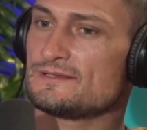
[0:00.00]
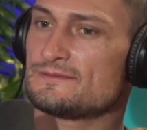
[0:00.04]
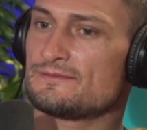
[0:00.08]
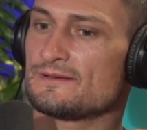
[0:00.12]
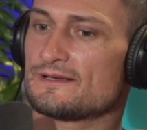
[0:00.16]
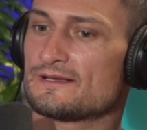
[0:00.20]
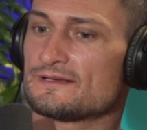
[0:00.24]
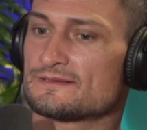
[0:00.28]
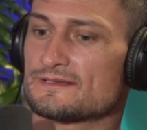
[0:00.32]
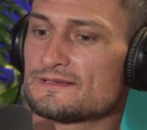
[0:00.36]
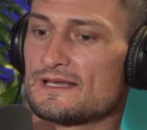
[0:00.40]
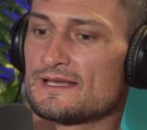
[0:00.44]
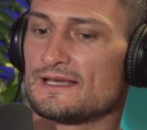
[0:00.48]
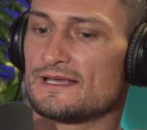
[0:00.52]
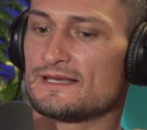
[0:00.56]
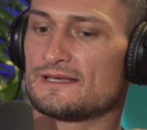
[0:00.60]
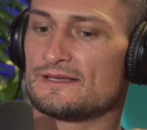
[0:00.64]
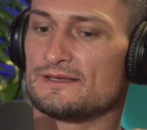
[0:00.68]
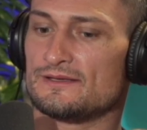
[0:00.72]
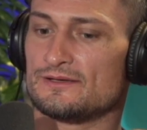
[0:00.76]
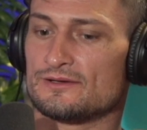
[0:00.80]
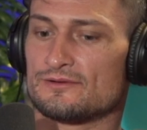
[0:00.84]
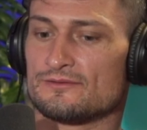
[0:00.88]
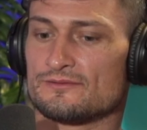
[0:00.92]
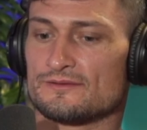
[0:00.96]
because like,
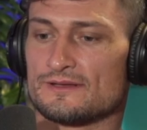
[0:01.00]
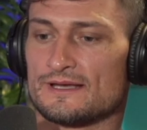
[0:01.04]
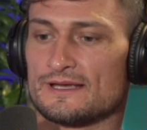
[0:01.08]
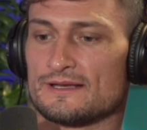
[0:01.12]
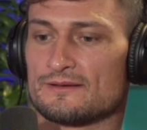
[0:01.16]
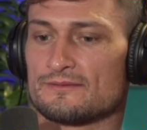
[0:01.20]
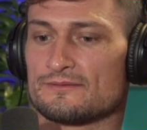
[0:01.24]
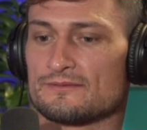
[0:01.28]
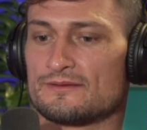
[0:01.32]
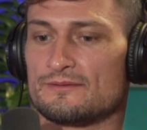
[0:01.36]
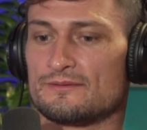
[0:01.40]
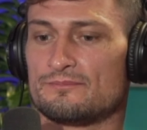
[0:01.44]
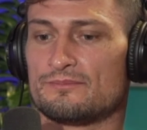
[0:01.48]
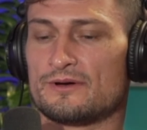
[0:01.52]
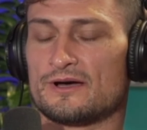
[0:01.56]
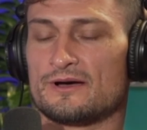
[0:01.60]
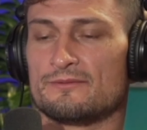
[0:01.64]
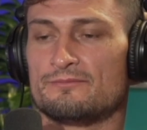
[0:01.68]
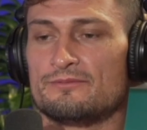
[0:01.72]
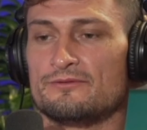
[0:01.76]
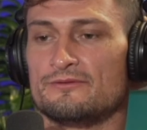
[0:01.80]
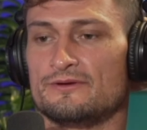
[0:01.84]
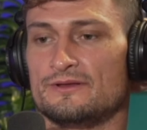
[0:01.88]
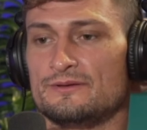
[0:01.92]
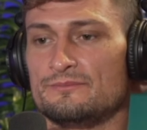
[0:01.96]
you know, like the
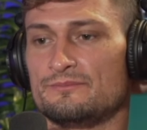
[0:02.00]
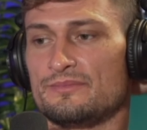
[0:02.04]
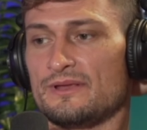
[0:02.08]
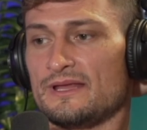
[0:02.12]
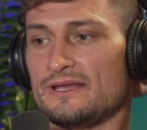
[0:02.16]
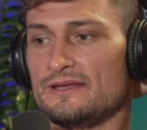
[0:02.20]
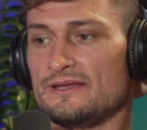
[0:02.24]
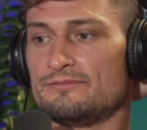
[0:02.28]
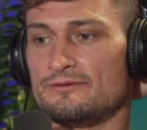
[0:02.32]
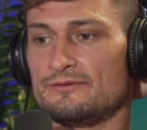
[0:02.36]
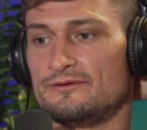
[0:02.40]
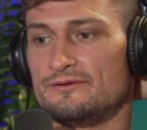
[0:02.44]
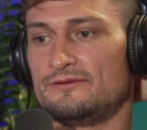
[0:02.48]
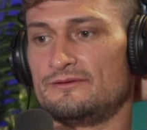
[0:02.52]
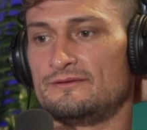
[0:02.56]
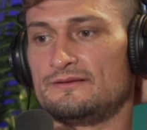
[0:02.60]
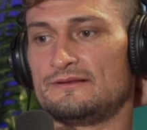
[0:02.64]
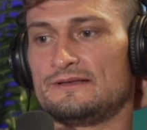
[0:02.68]
Papuan people,